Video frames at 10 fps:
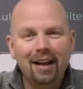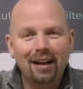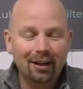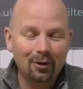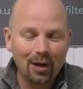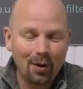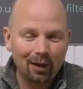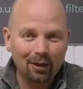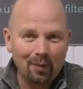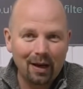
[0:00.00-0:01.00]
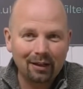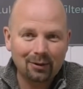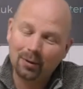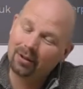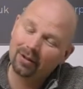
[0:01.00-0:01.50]
Hello there, welcome back
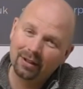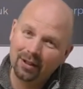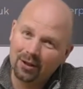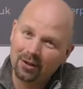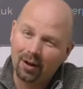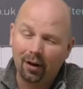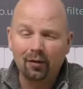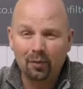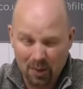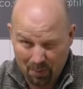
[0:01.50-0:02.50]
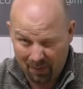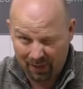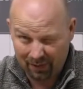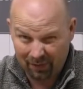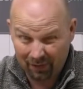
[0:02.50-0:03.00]
to another edition of Pimp
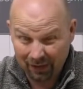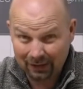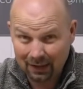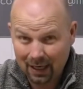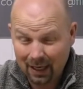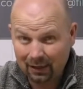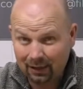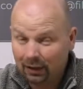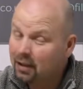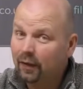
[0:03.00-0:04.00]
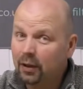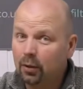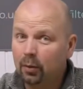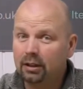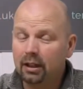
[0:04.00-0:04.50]
My Filter, and in this video
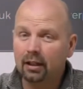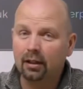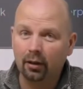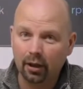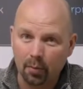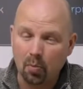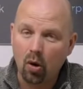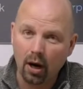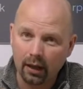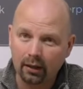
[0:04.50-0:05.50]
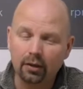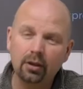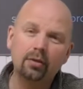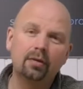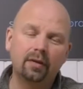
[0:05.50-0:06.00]
we're taking a look at a brand
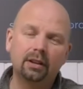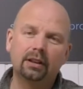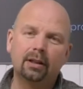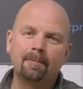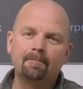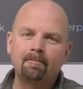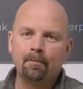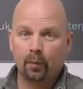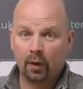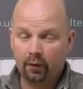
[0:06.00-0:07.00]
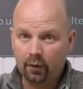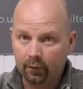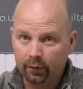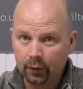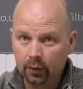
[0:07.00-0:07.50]
new filter from
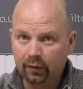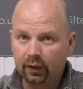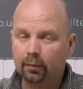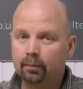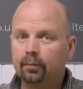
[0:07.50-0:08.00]
Fluval.